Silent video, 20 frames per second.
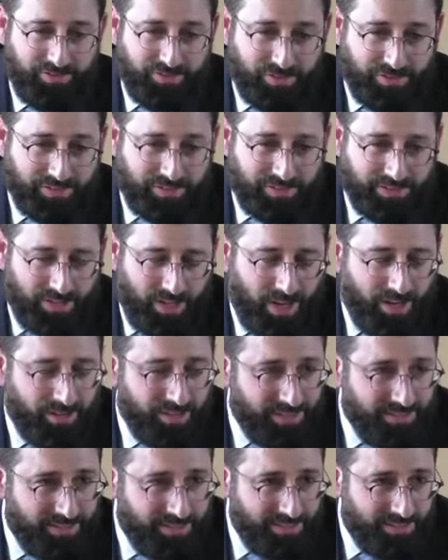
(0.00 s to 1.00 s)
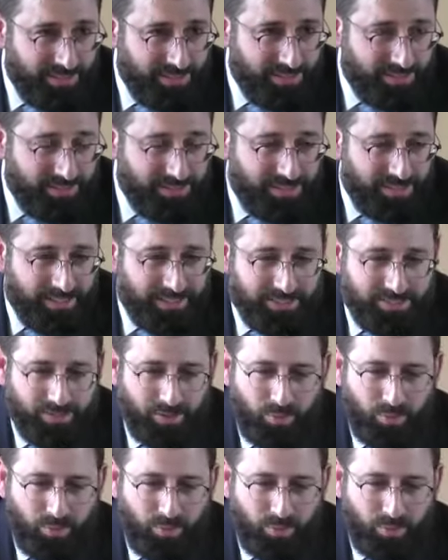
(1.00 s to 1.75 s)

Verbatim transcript: for its entire existence is